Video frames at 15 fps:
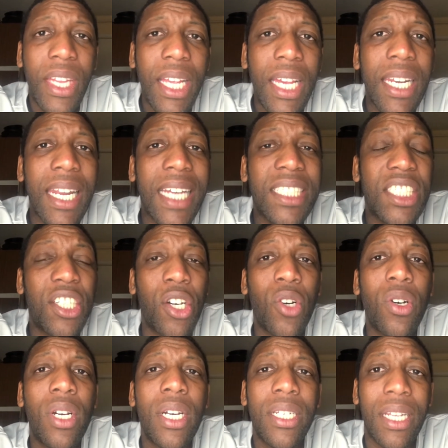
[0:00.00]

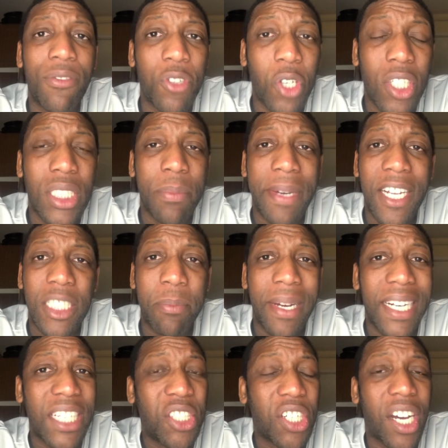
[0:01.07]
Lazio, they've got to bounce
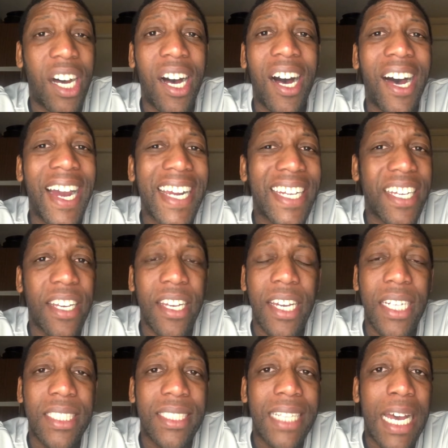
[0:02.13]
back. They took a hiding
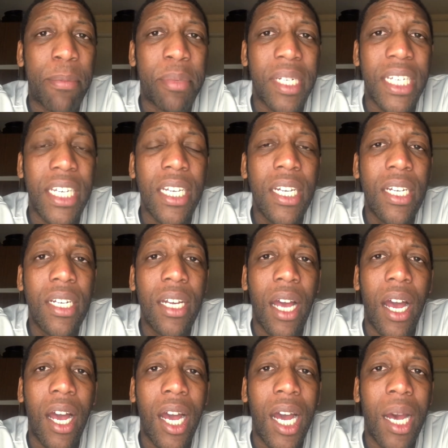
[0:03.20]
against Napoli.
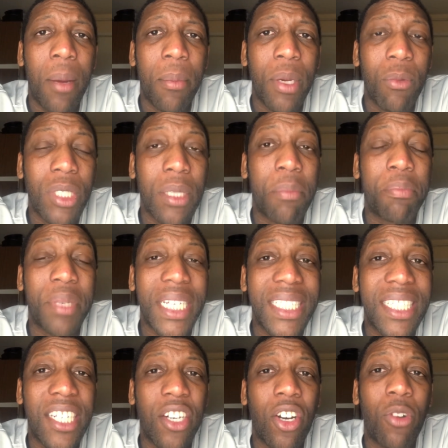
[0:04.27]
It was a
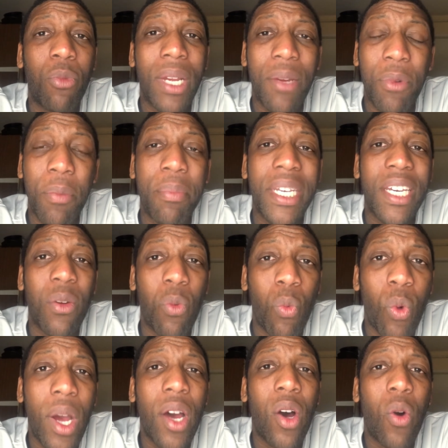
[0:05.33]
beating. They were beaten
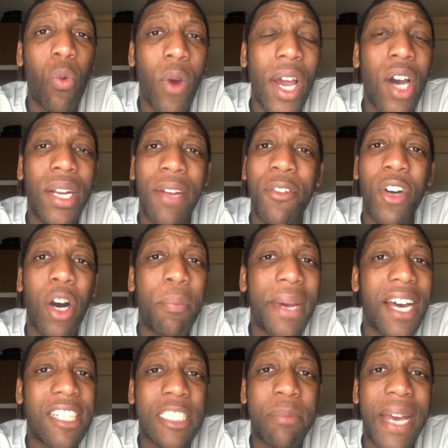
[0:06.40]
well. They've got to
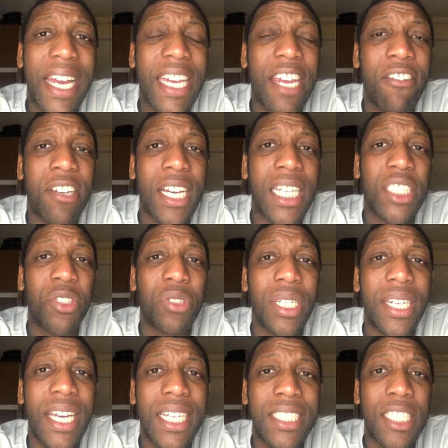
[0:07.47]
bounce back here against
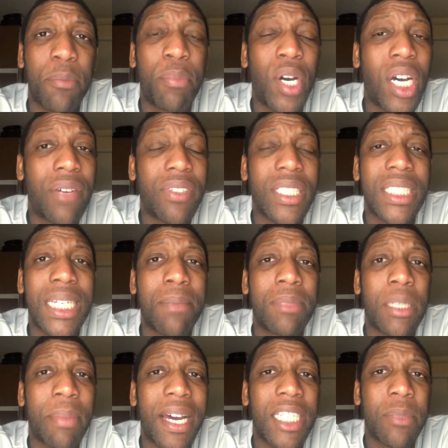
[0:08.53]
Udinese. Perfect team
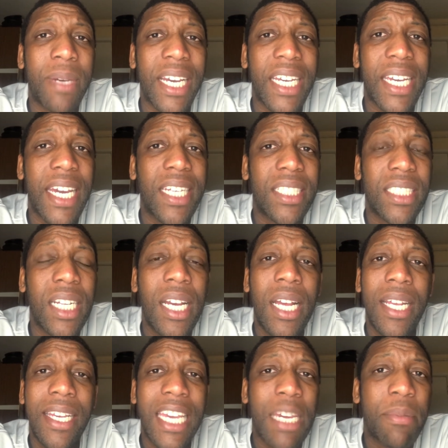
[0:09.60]
to bounce back against.
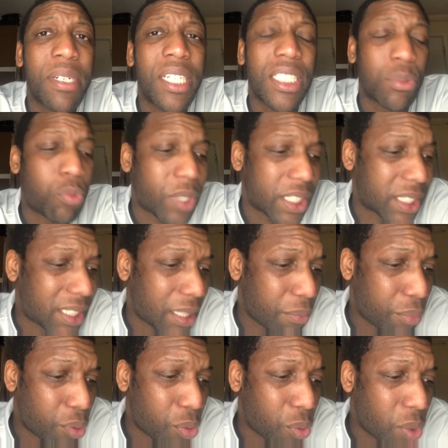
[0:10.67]
Keeping this one
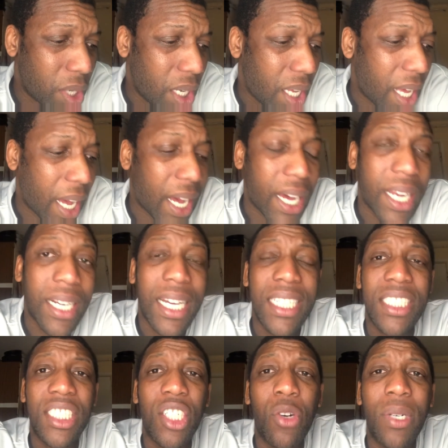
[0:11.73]
simple.
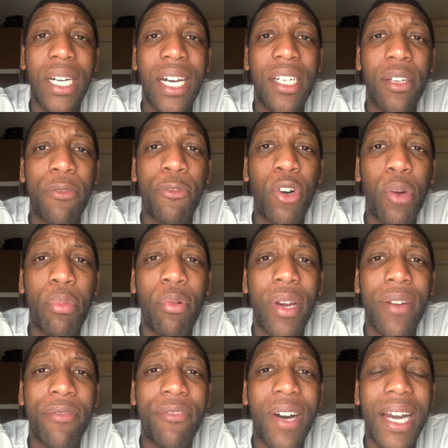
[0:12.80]
Lazio and under
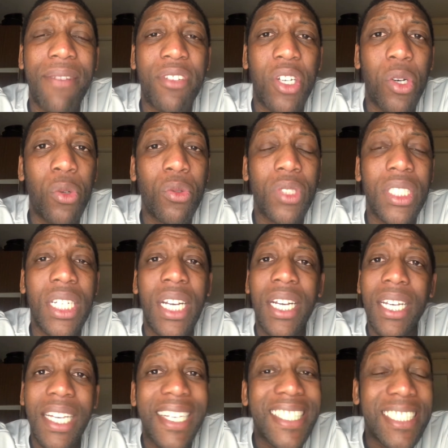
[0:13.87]
4.5 goals.
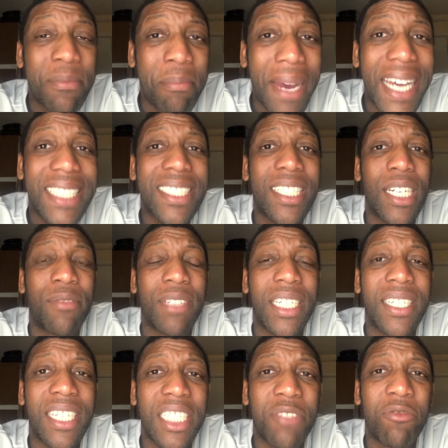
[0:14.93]
It's massive, the
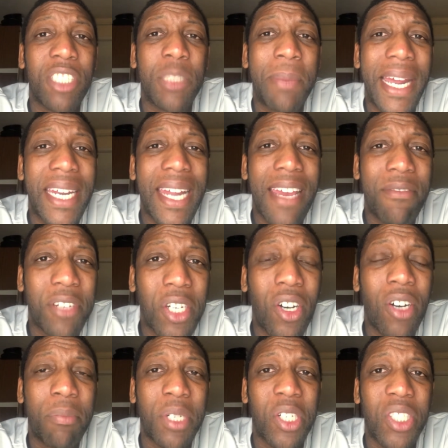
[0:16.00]
disrespect they've
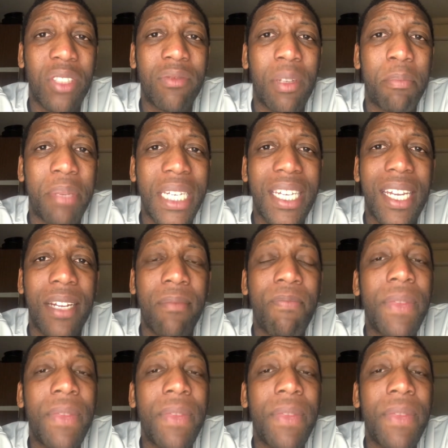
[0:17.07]
got because of the beating.